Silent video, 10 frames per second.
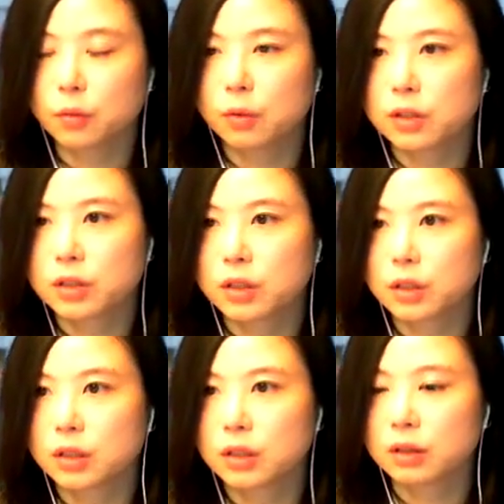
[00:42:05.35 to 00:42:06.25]
I
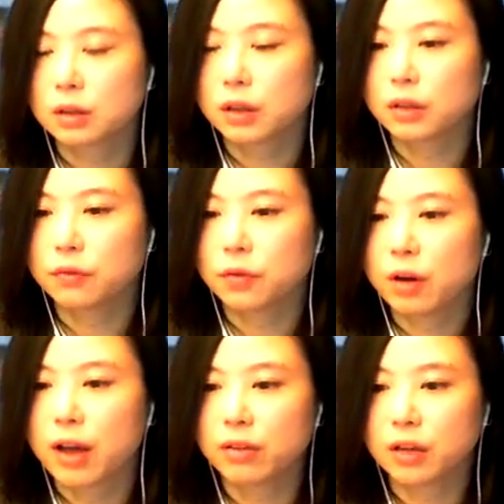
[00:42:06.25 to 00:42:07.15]
wonder if you
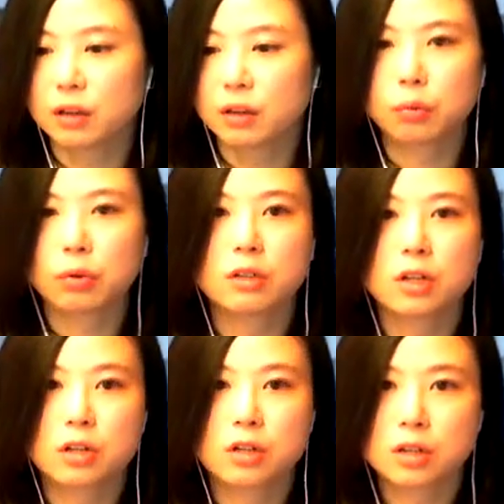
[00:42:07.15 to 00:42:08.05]
have any
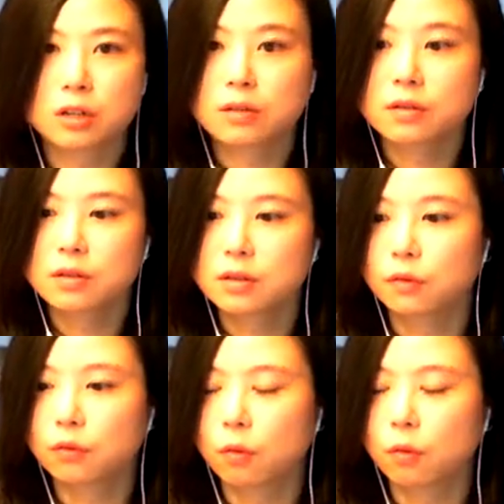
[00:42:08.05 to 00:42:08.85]
predictions